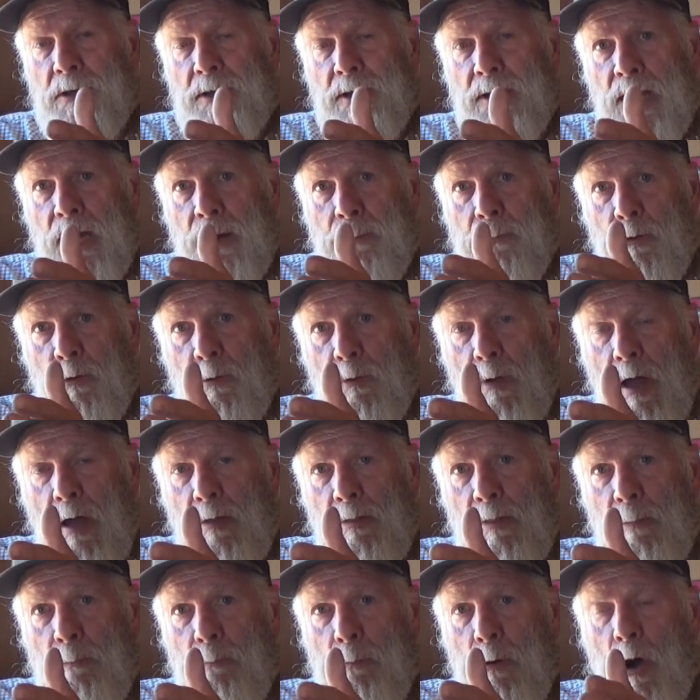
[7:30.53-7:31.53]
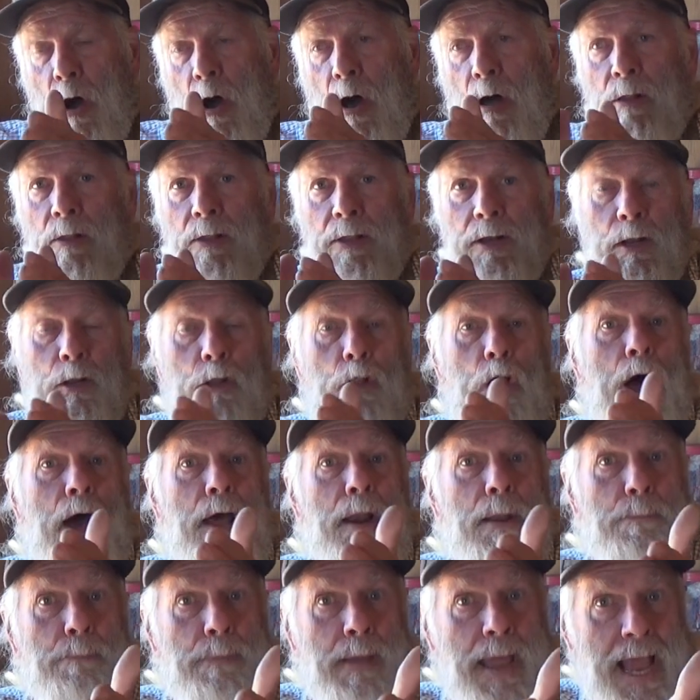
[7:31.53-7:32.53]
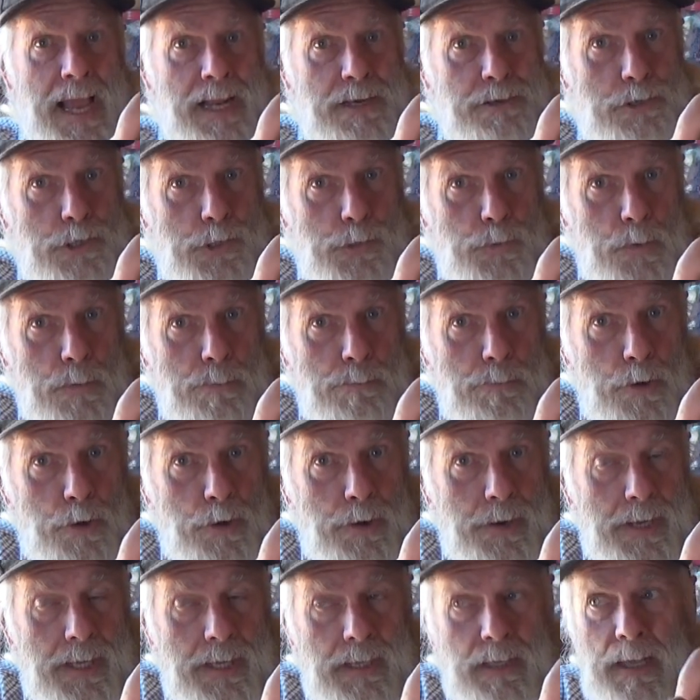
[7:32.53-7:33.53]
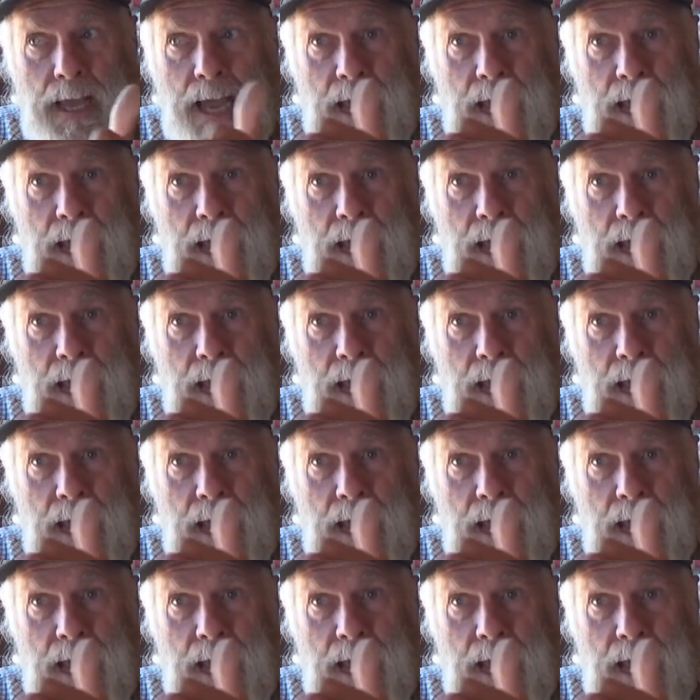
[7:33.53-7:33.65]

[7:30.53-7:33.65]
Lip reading: to come around the ball and a lot of patches were burning.